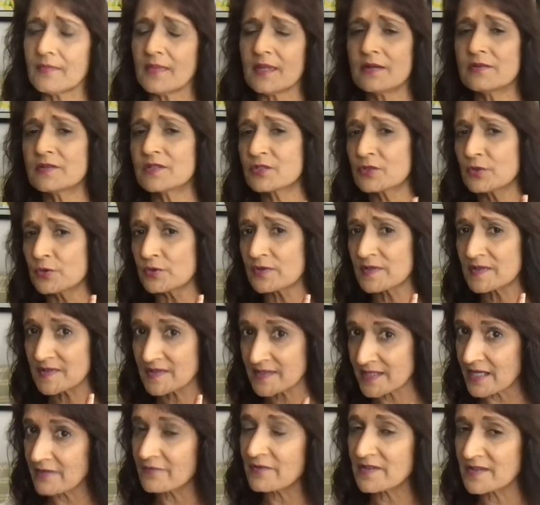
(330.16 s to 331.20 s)
So
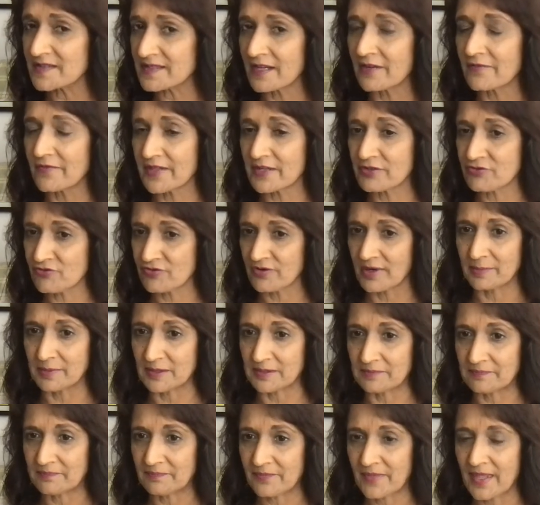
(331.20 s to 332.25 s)
save yourself that
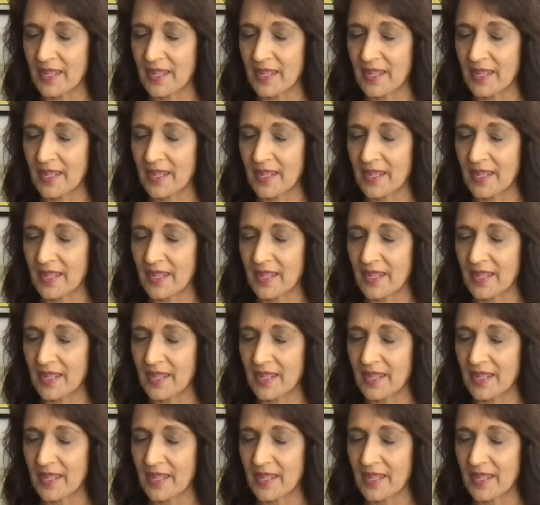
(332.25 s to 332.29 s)
trouble.